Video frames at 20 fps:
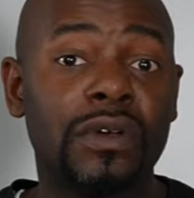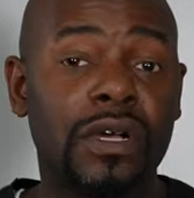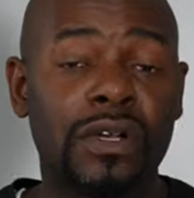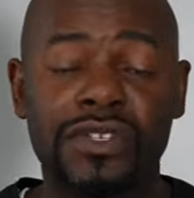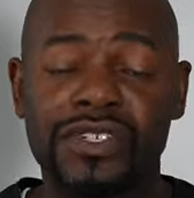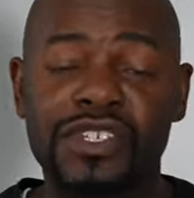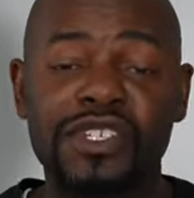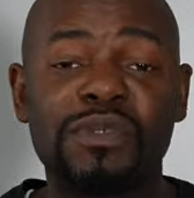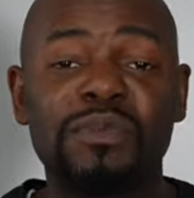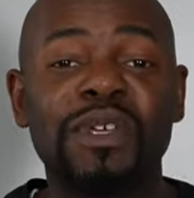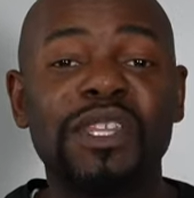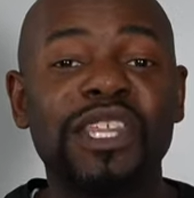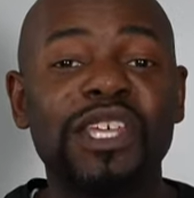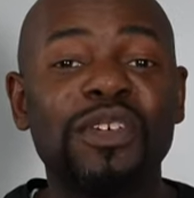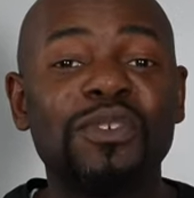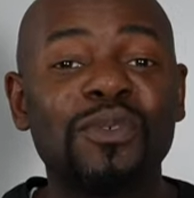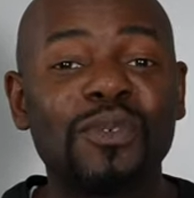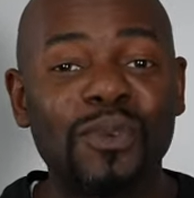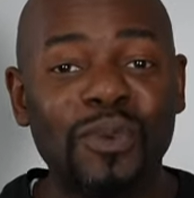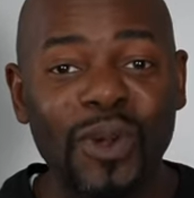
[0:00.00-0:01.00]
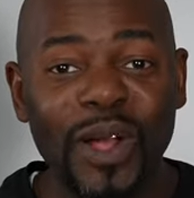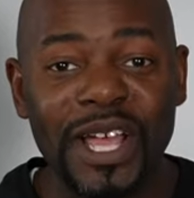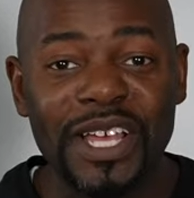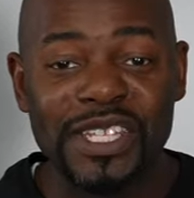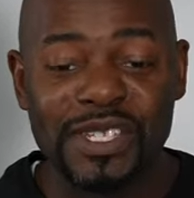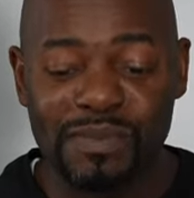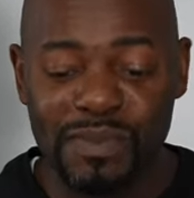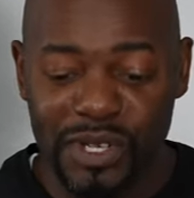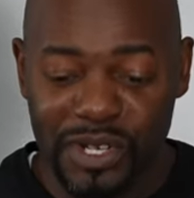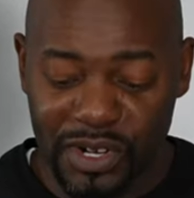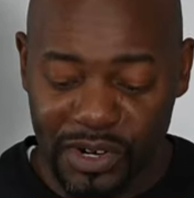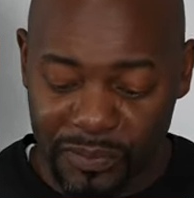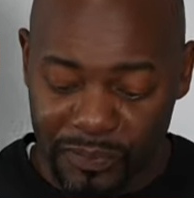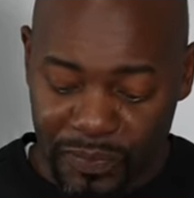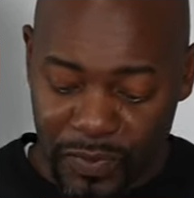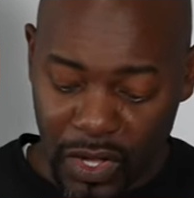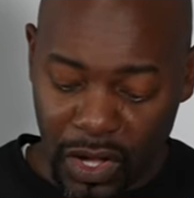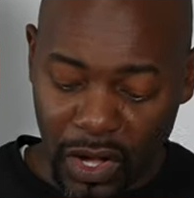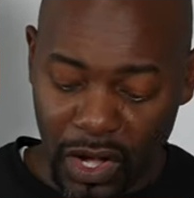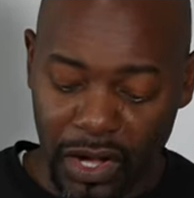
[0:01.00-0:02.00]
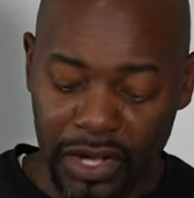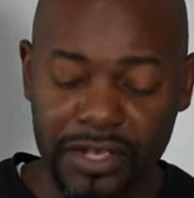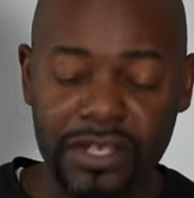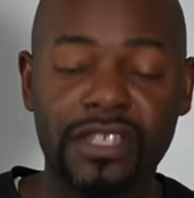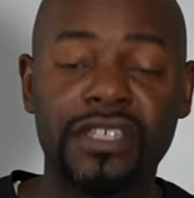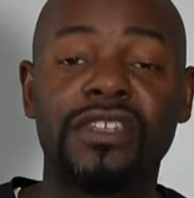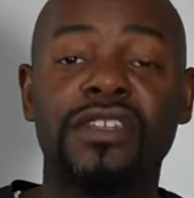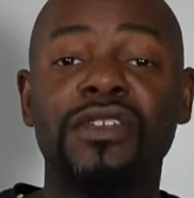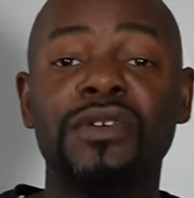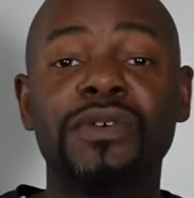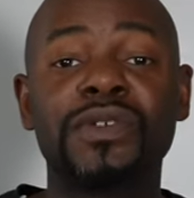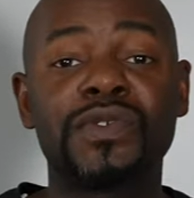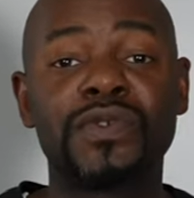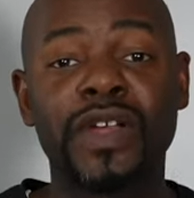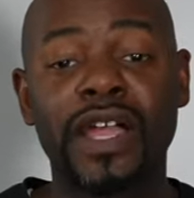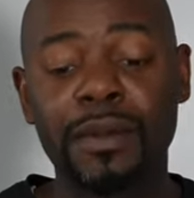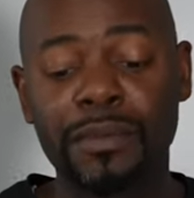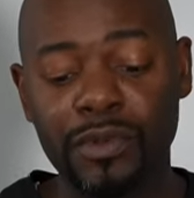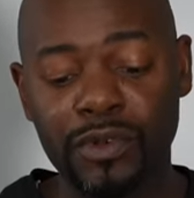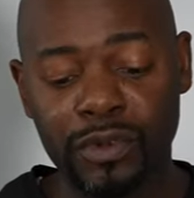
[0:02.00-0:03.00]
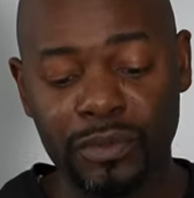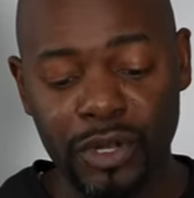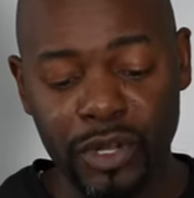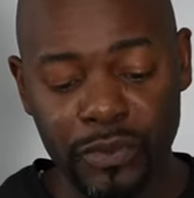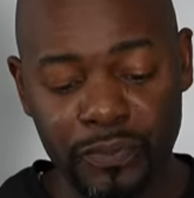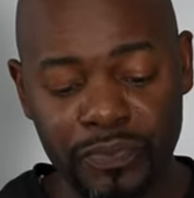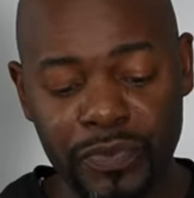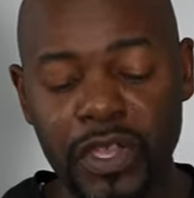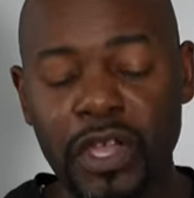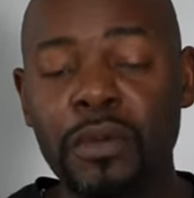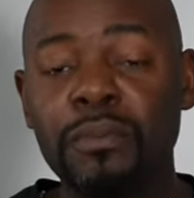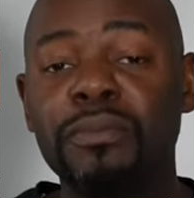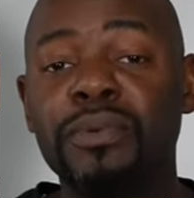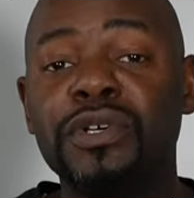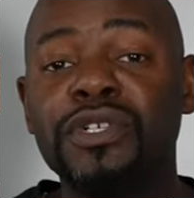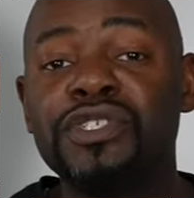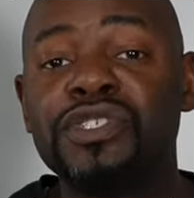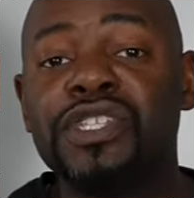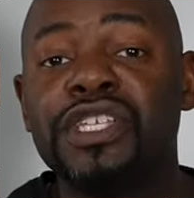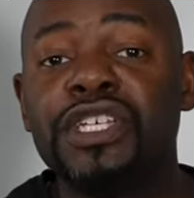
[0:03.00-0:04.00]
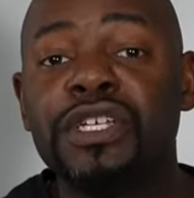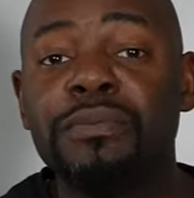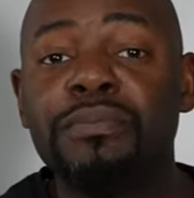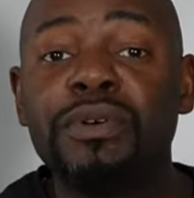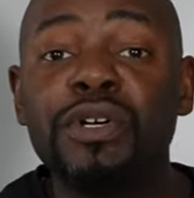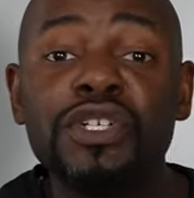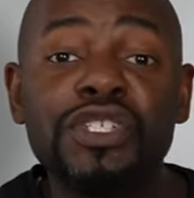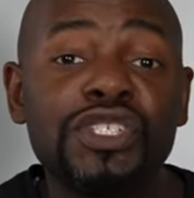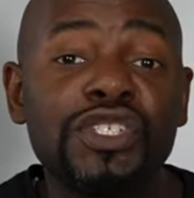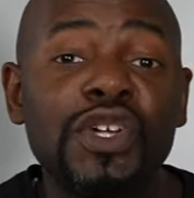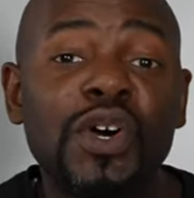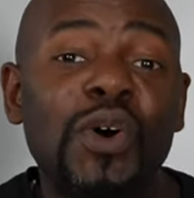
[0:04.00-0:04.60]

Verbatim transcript: or excuse me, the right speaker. All you need to do is grab the remote, push the push and